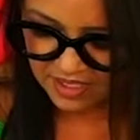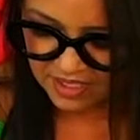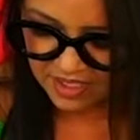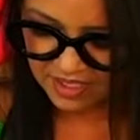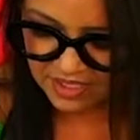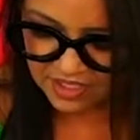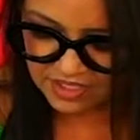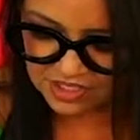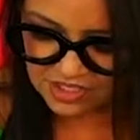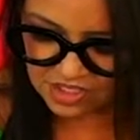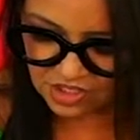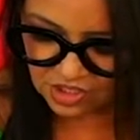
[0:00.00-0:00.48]

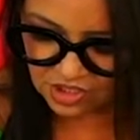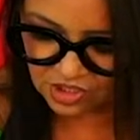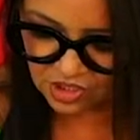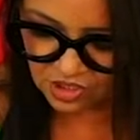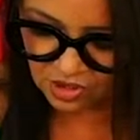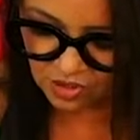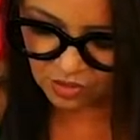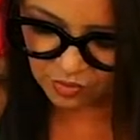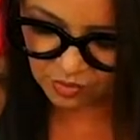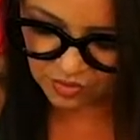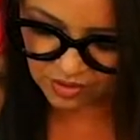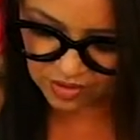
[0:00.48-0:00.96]
And I
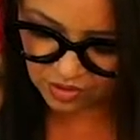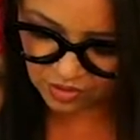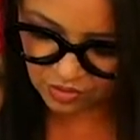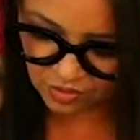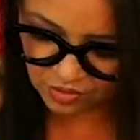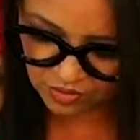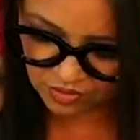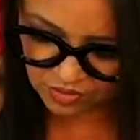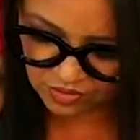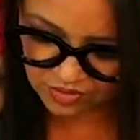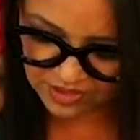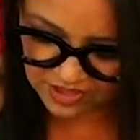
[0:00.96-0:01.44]
secure one
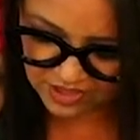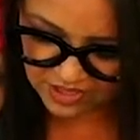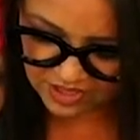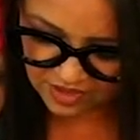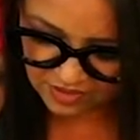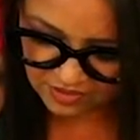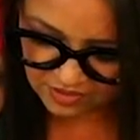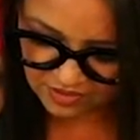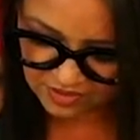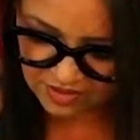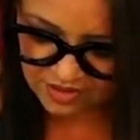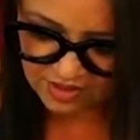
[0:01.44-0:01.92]
corner
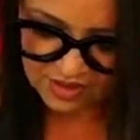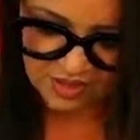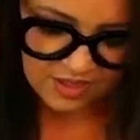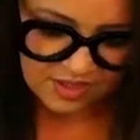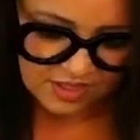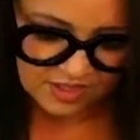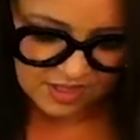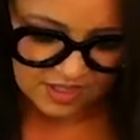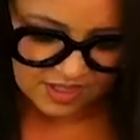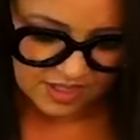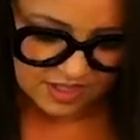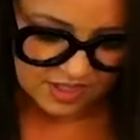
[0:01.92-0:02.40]
down,
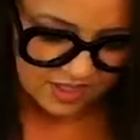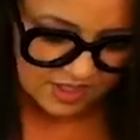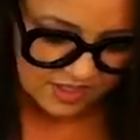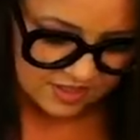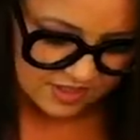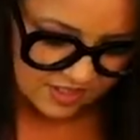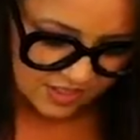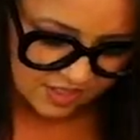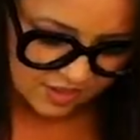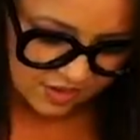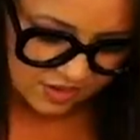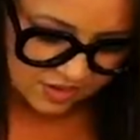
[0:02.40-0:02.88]

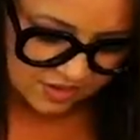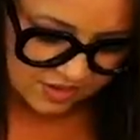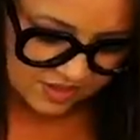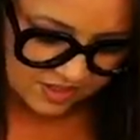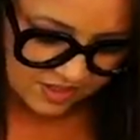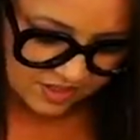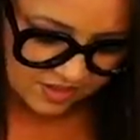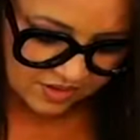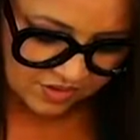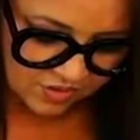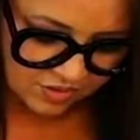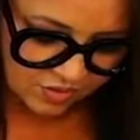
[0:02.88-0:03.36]
and I go to
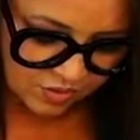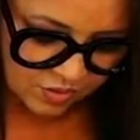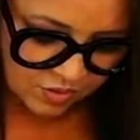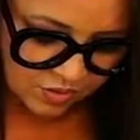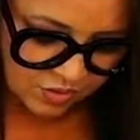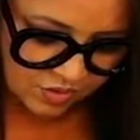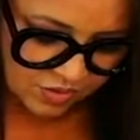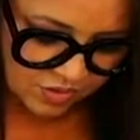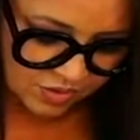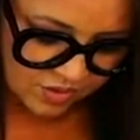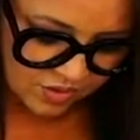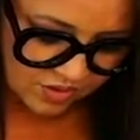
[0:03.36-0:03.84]
the other
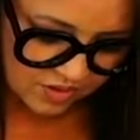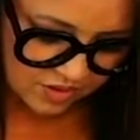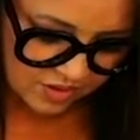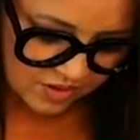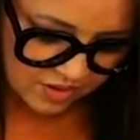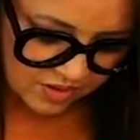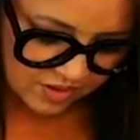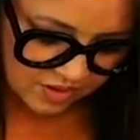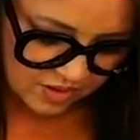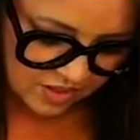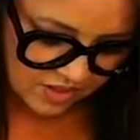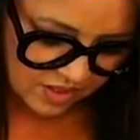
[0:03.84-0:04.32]
corner.
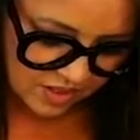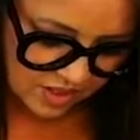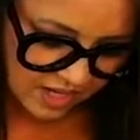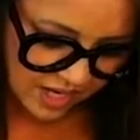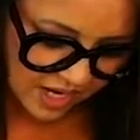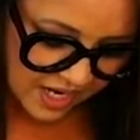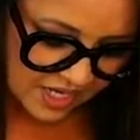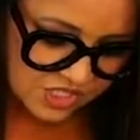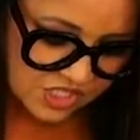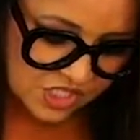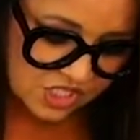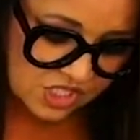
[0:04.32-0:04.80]

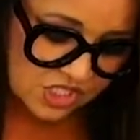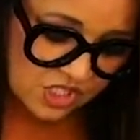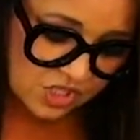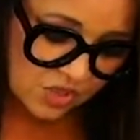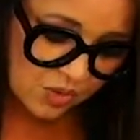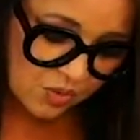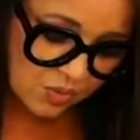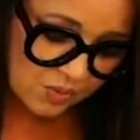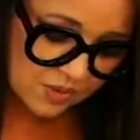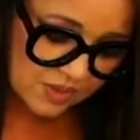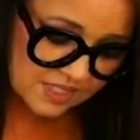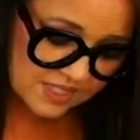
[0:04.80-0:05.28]
I just
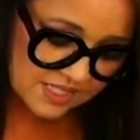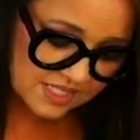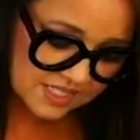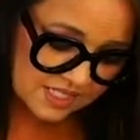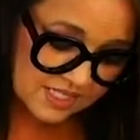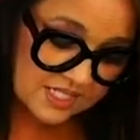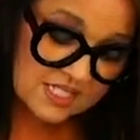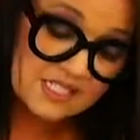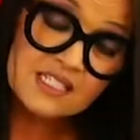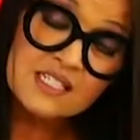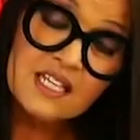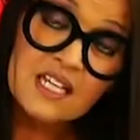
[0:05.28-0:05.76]
don't want to see
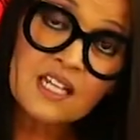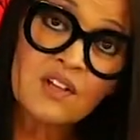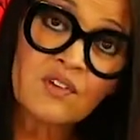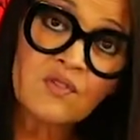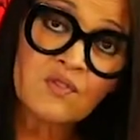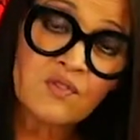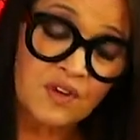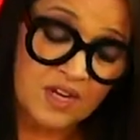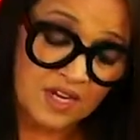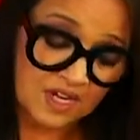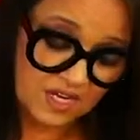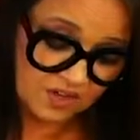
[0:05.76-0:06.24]
the
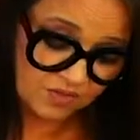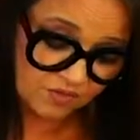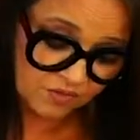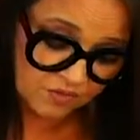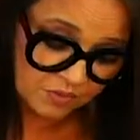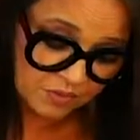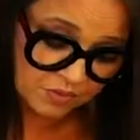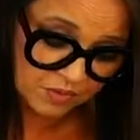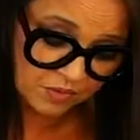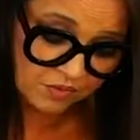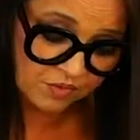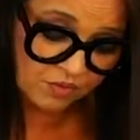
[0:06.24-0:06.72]
cellophane
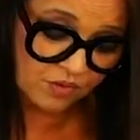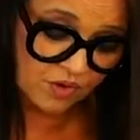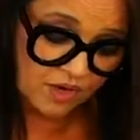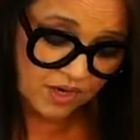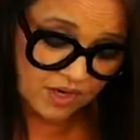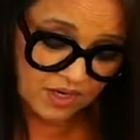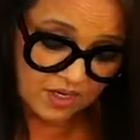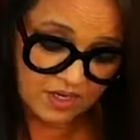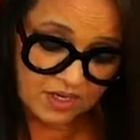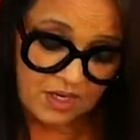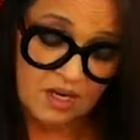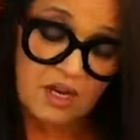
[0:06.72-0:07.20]
from the
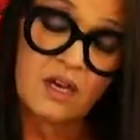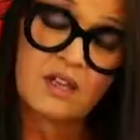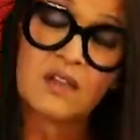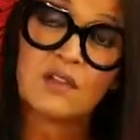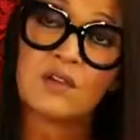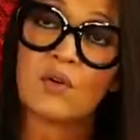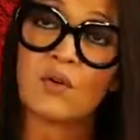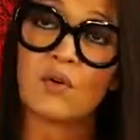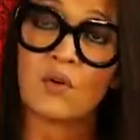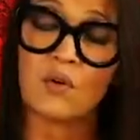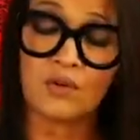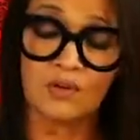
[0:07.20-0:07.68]
front on the
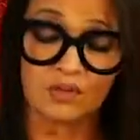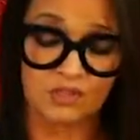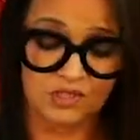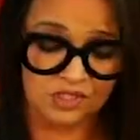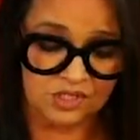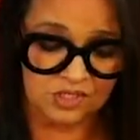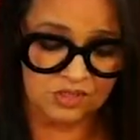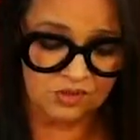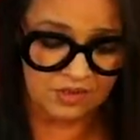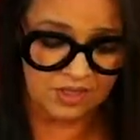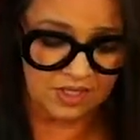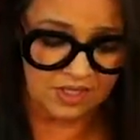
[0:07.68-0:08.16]
corners,
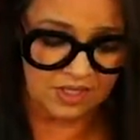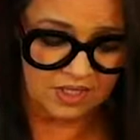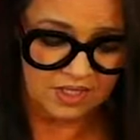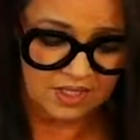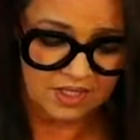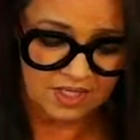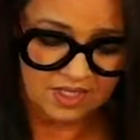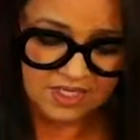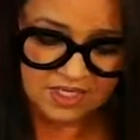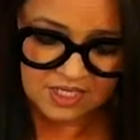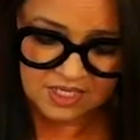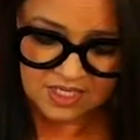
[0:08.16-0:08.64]
do I?
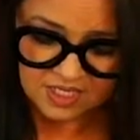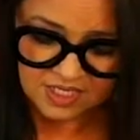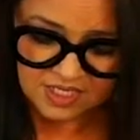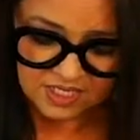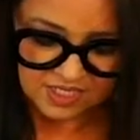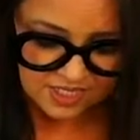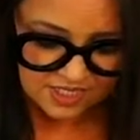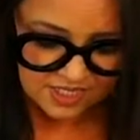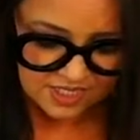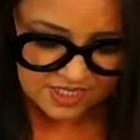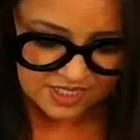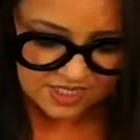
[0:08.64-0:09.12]

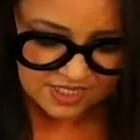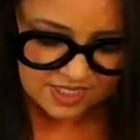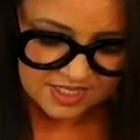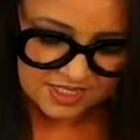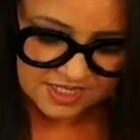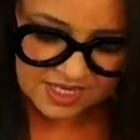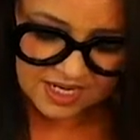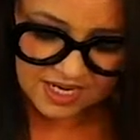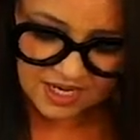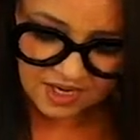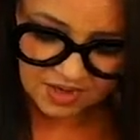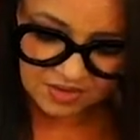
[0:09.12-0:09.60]

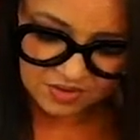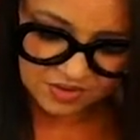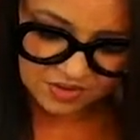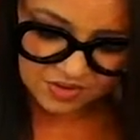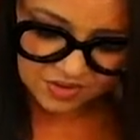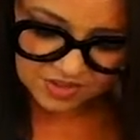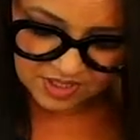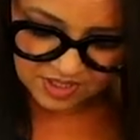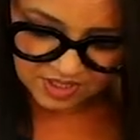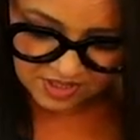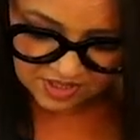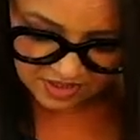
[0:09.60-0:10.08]
Now you
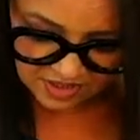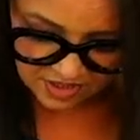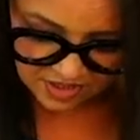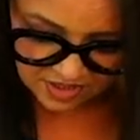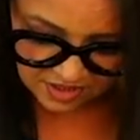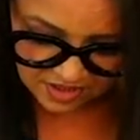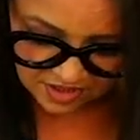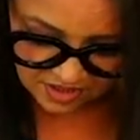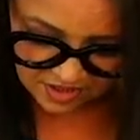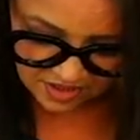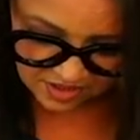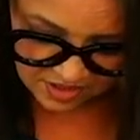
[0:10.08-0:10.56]
can
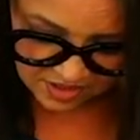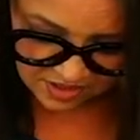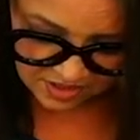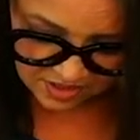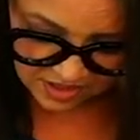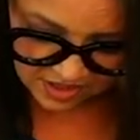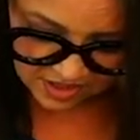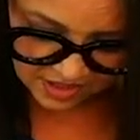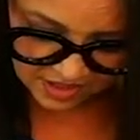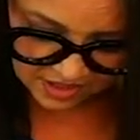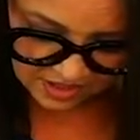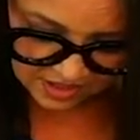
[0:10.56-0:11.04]

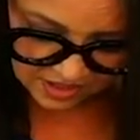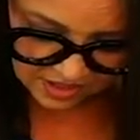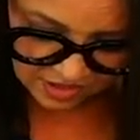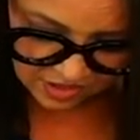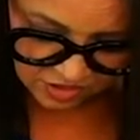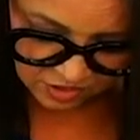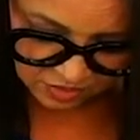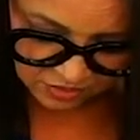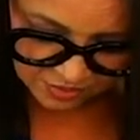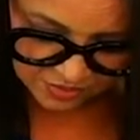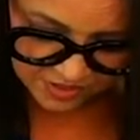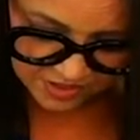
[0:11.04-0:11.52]
add
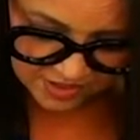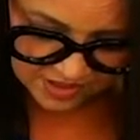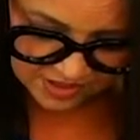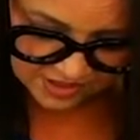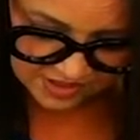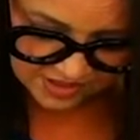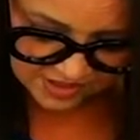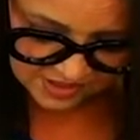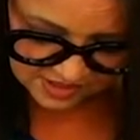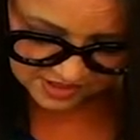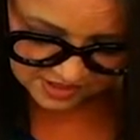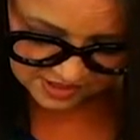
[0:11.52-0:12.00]
another
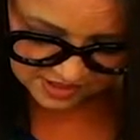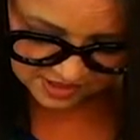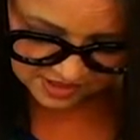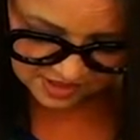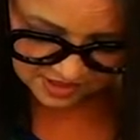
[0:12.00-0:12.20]
piece.